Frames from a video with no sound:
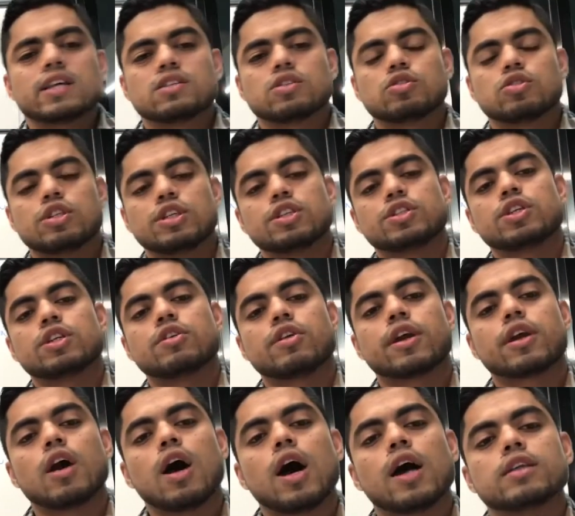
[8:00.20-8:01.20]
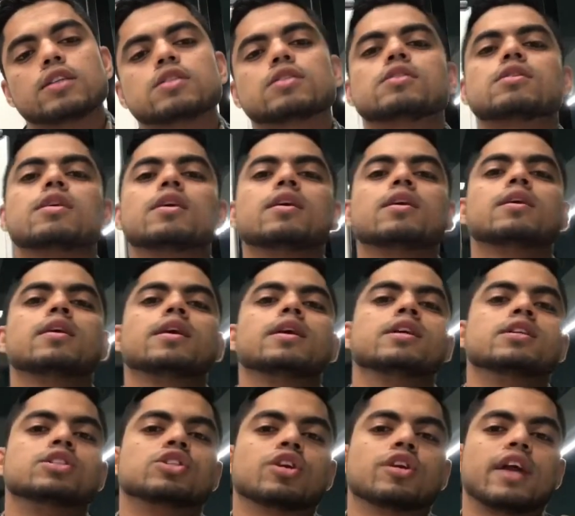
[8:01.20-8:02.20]
association records,
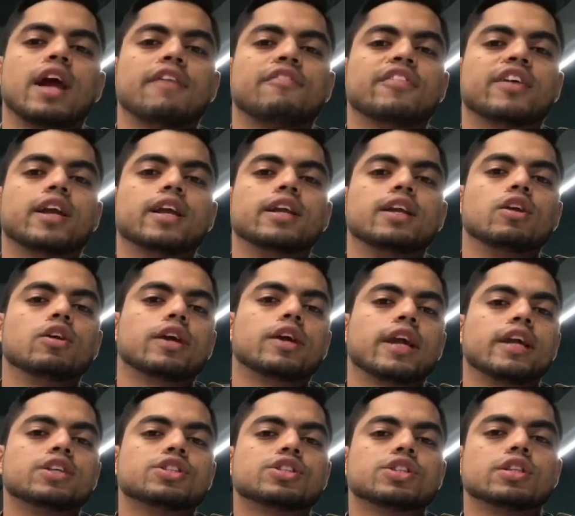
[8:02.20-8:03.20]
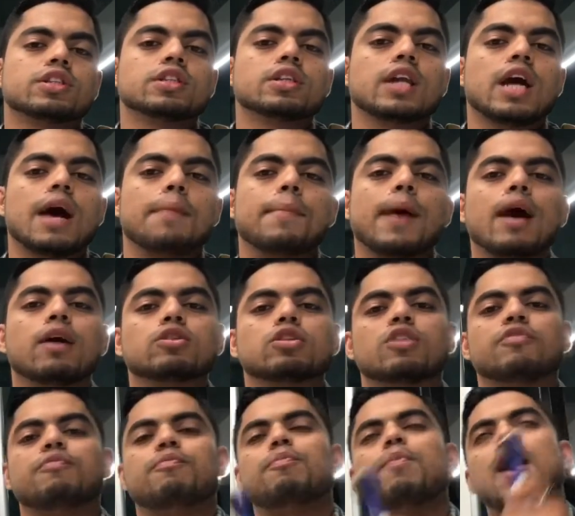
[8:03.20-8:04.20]
geographically location, amount
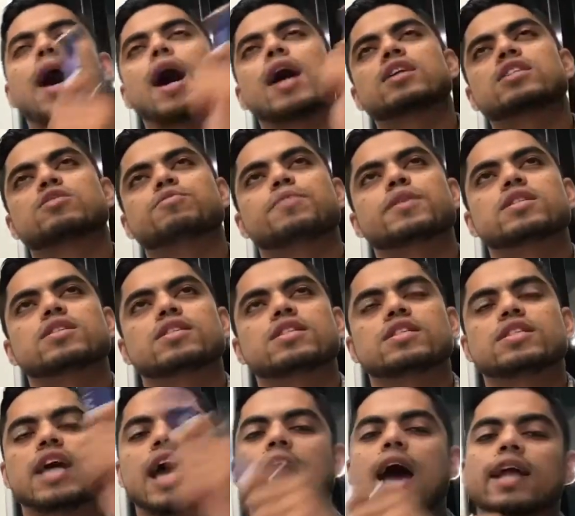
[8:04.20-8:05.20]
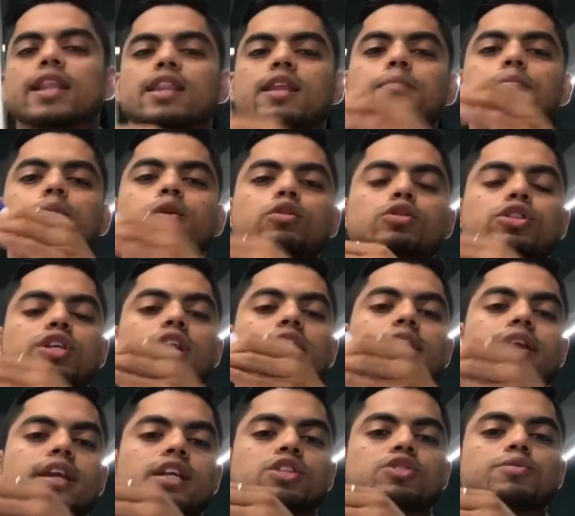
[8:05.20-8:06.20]
of past business, and the mutual
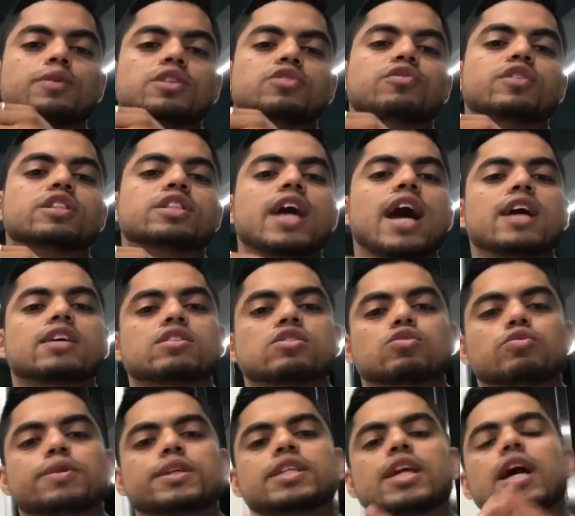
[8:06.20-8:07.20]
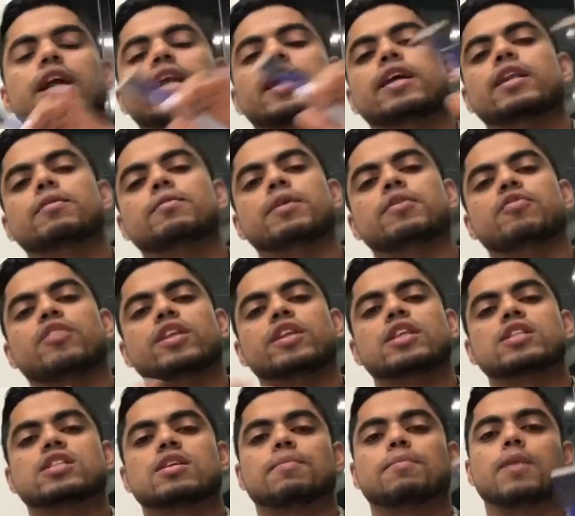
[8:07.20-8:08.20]
arrangement which has to be done in between
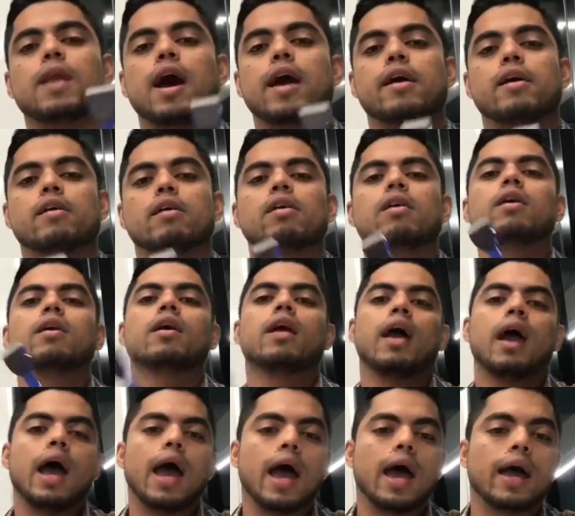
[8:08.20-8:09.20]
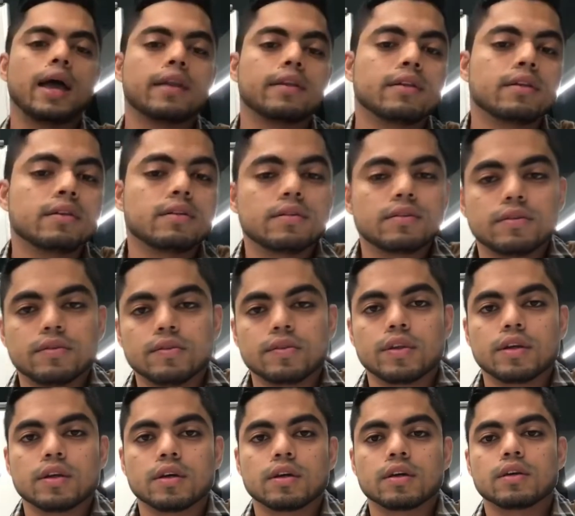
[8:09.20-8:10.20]
the supplier and
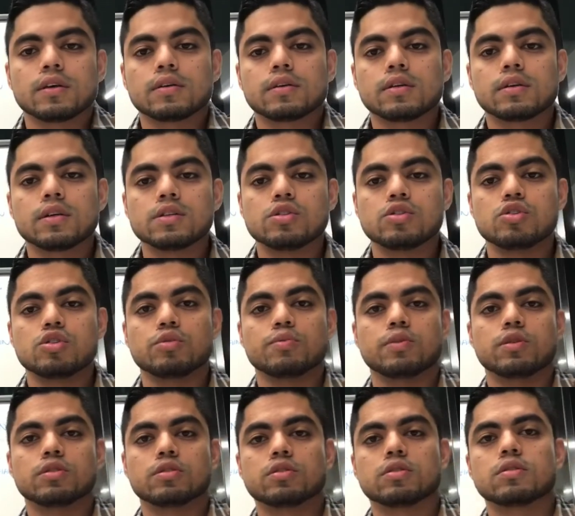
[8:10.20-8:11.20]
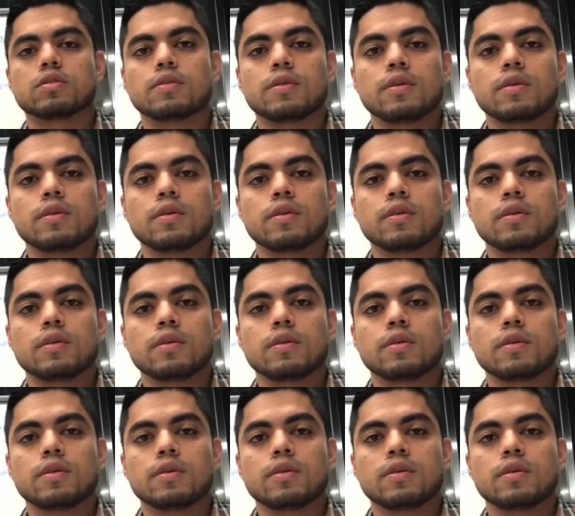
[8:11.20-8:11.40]
the consumers.